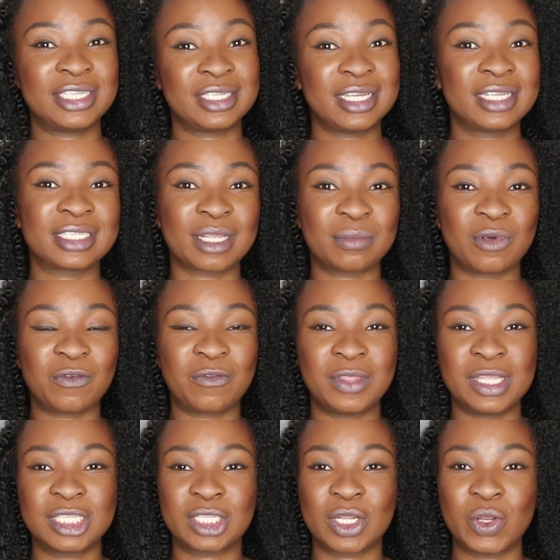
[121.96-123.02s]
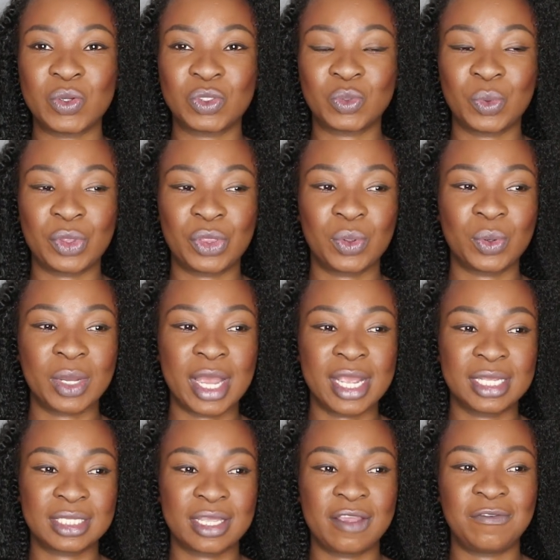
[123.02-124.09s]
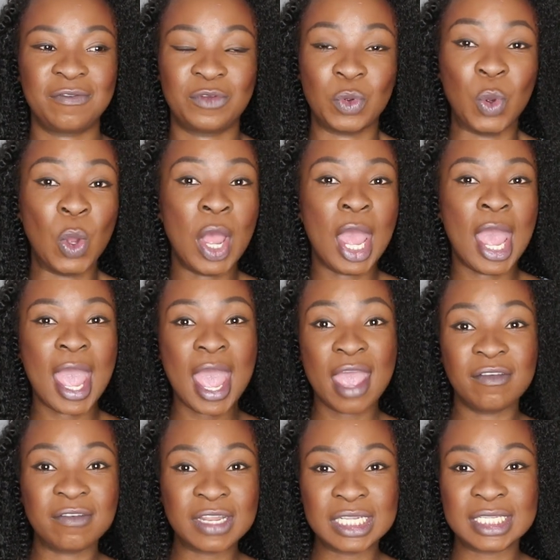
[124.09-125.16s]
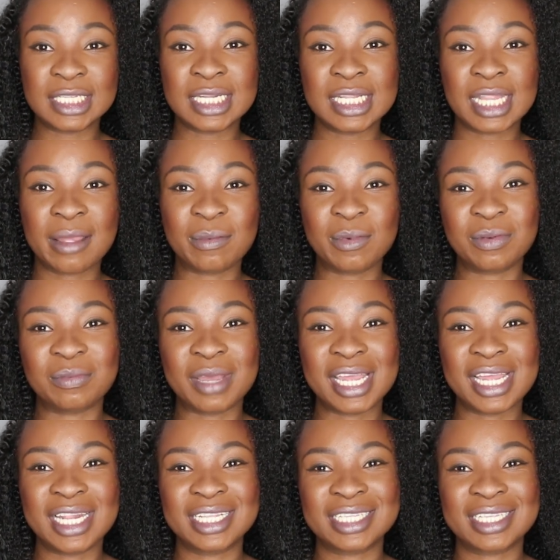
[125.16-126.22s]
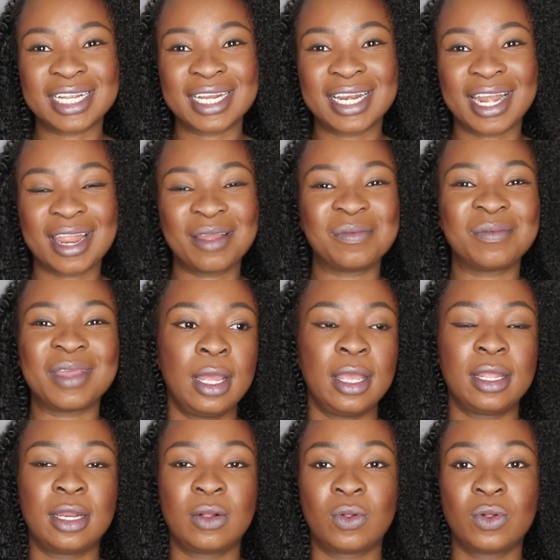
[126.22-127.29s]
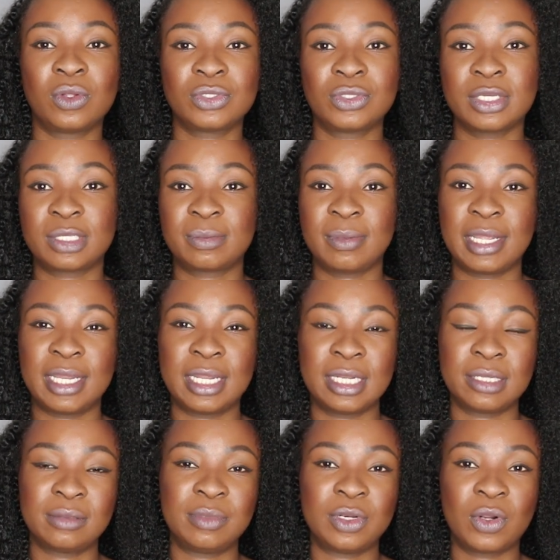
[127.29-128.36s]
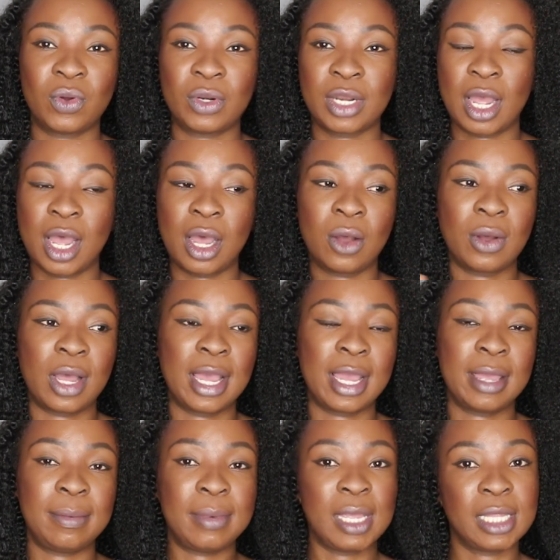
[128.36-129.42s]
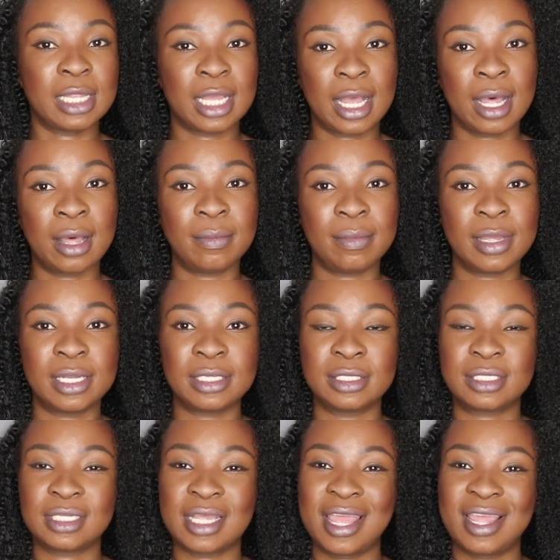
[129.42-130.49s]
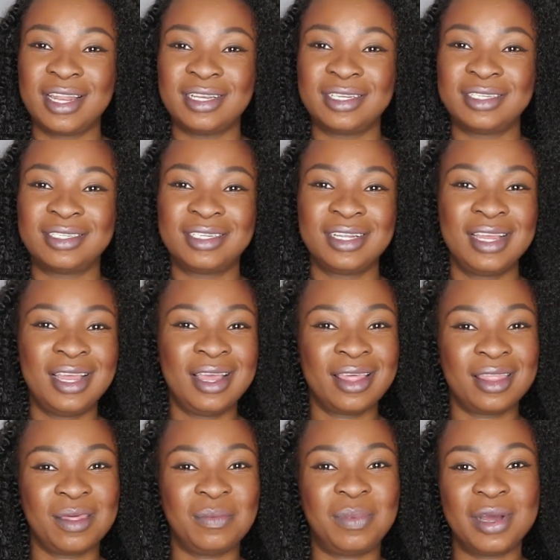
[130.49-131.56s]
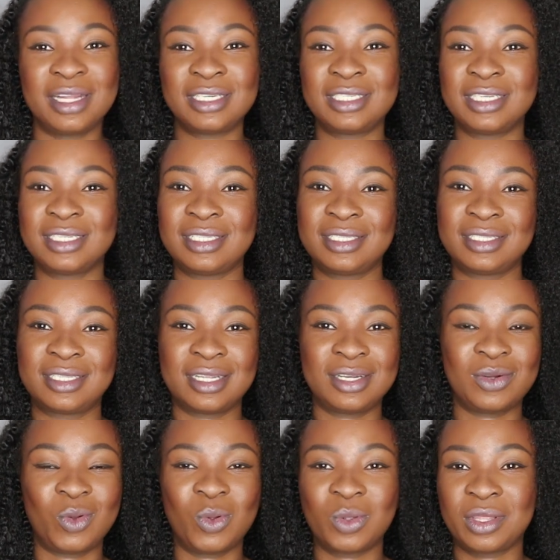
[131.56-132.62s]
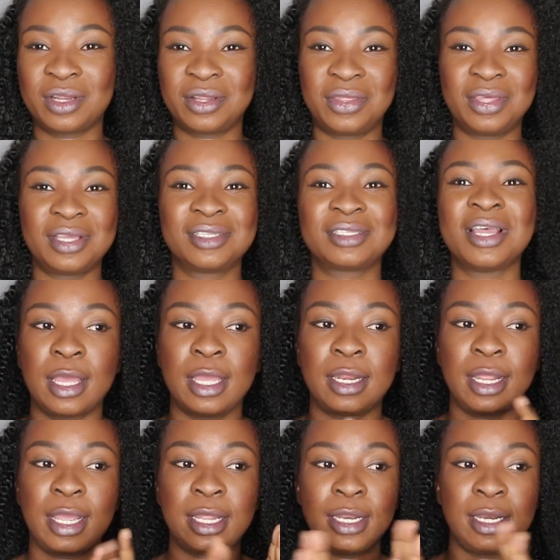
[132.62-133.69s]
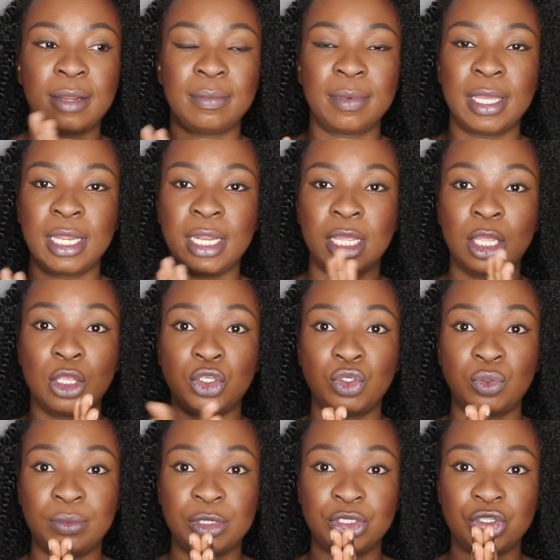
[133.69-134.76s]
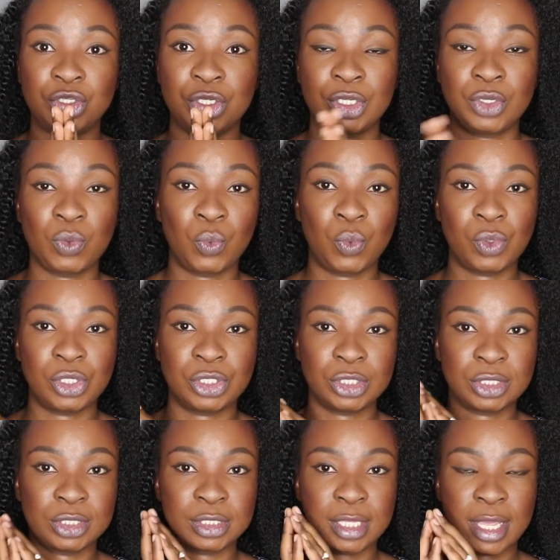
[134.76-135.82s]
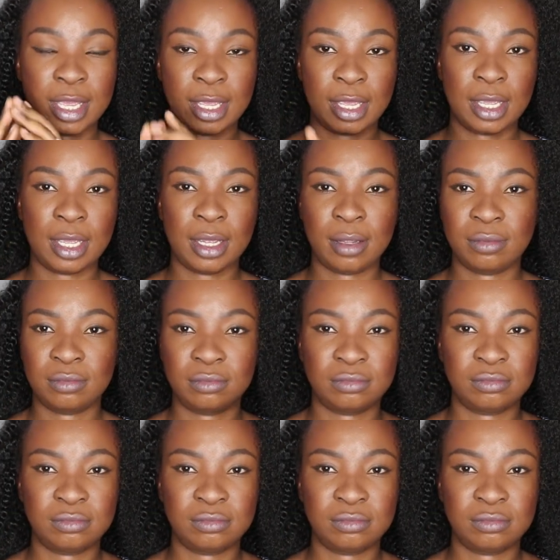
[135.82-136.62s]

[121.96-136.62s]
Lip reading: share some of these clothes with you guys if you haven't seen them on my Instagram. And I'll also explain a little bit on how I made the garment and the patterns and all the things. And I end up getting a new machine, which is a